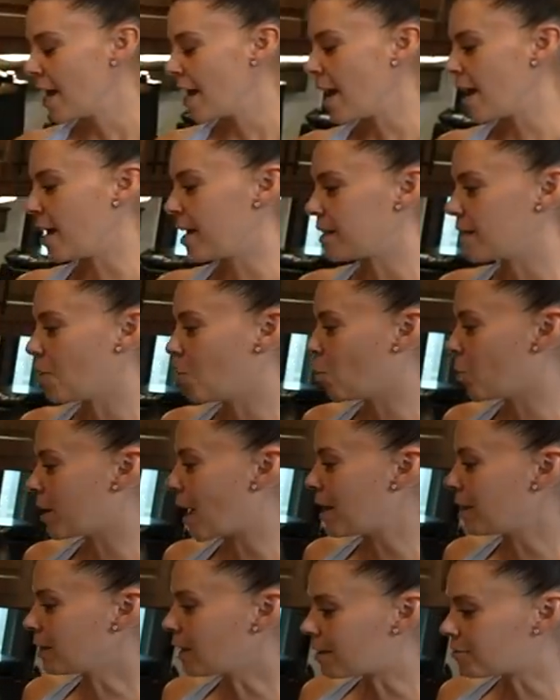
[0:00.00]
And what
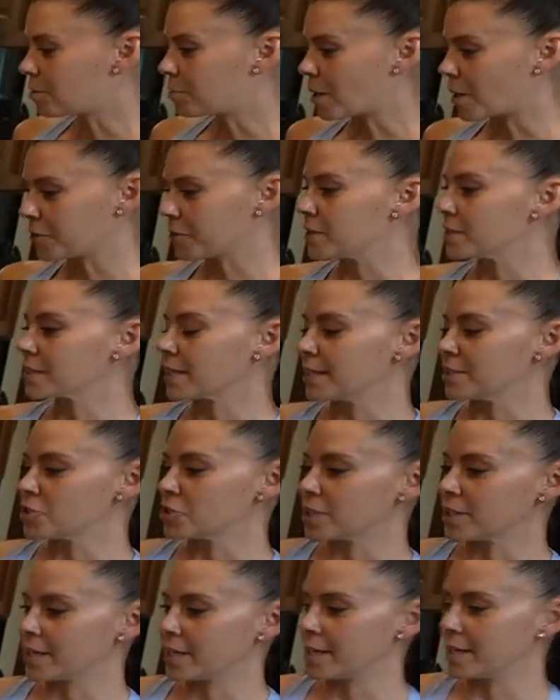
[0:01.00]
I love about this
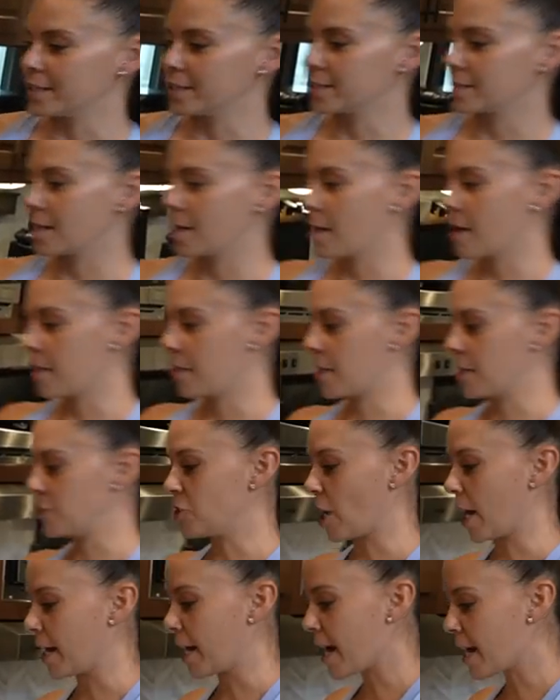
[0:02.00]
kitchen is the
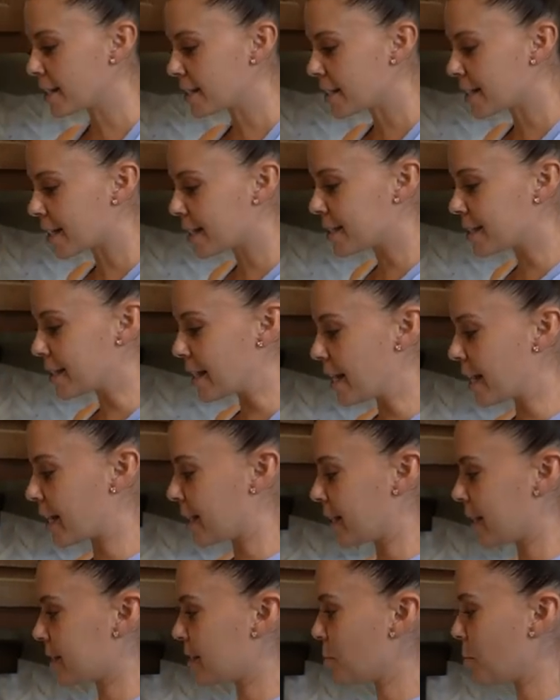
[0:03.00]
gigantic
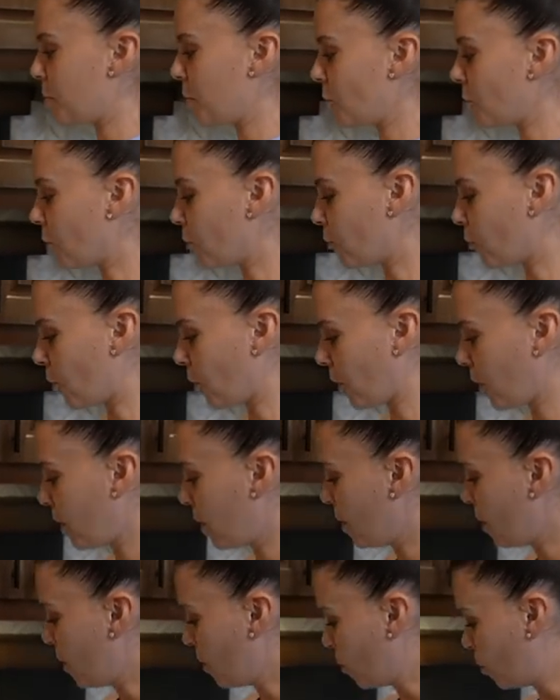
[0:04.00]
sink. It's beautiful
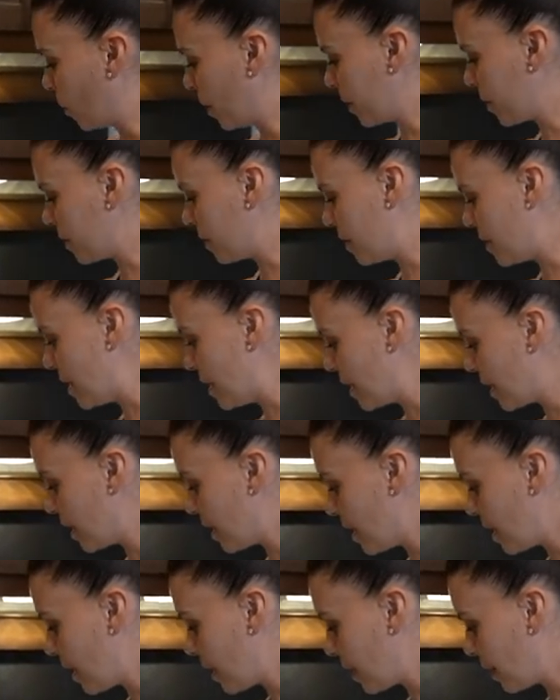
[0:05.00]
with
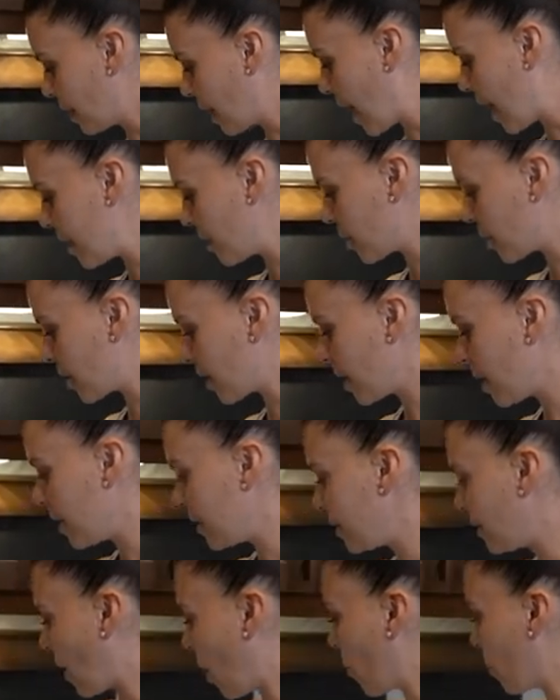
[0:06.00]
the liner
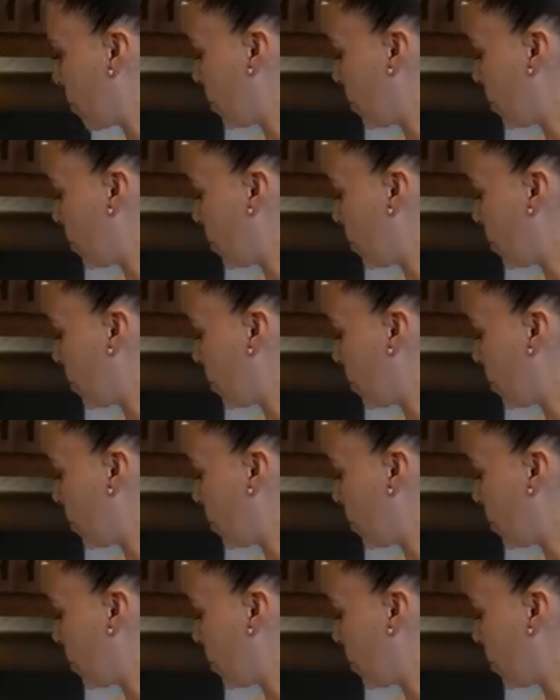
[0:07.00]
down